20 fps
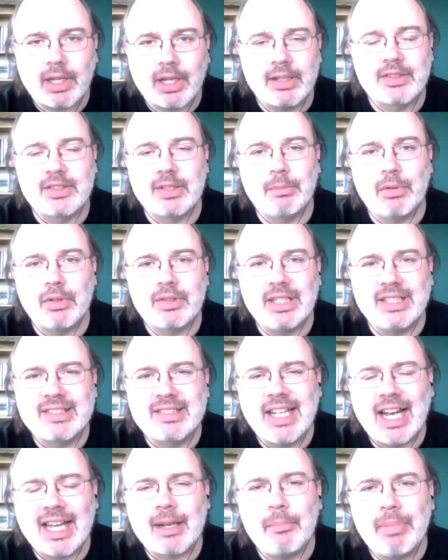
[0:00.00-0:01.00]

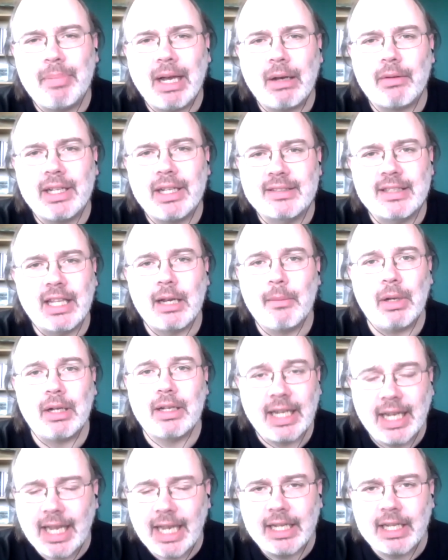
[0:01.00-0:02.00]
It's not about
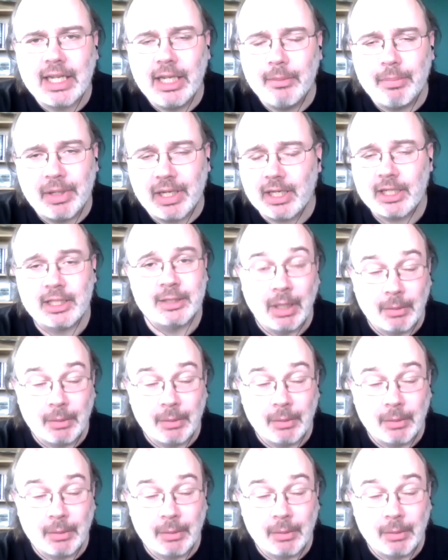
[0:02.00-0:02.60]
gatekeeping. It's